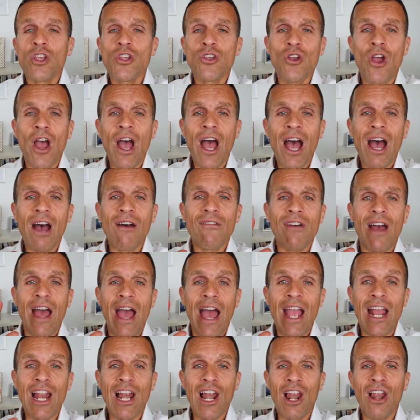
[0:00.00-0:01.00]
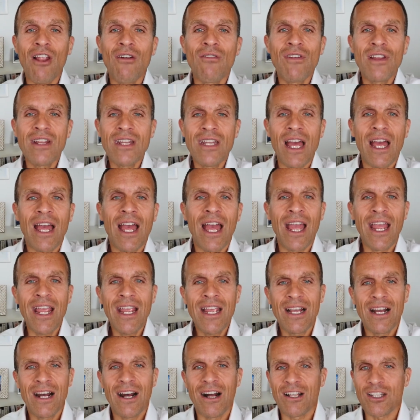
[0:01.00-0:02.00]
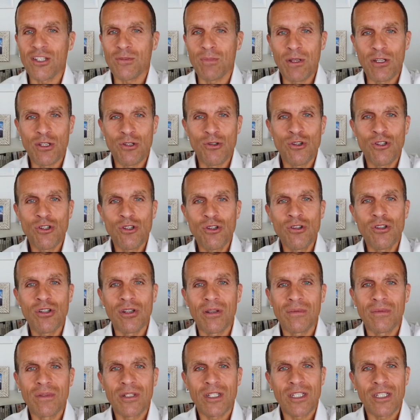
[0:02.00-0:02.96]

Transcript: You have a lovely day. I'll speak to you soon.